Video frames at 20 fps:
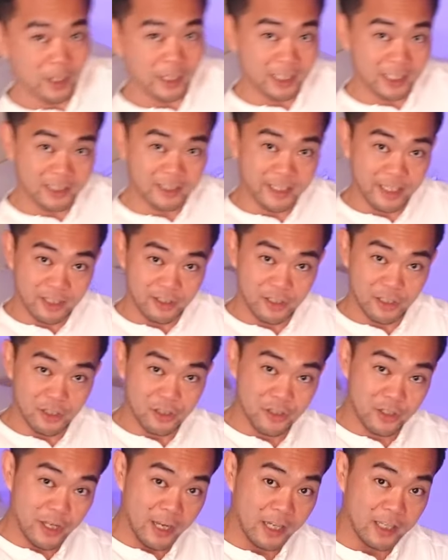an
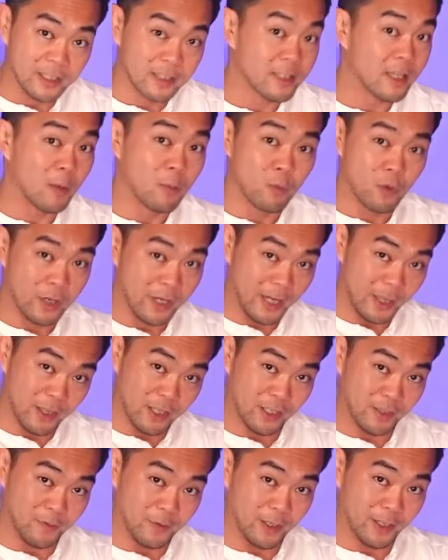attendance check somewhere in
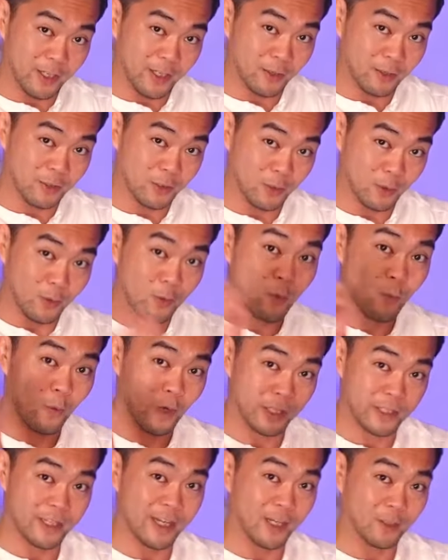this video, so
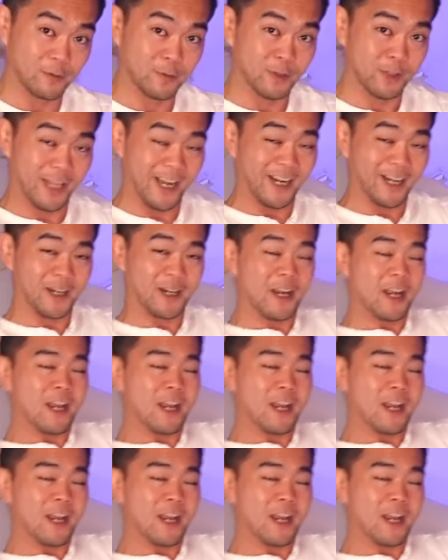watch out for that.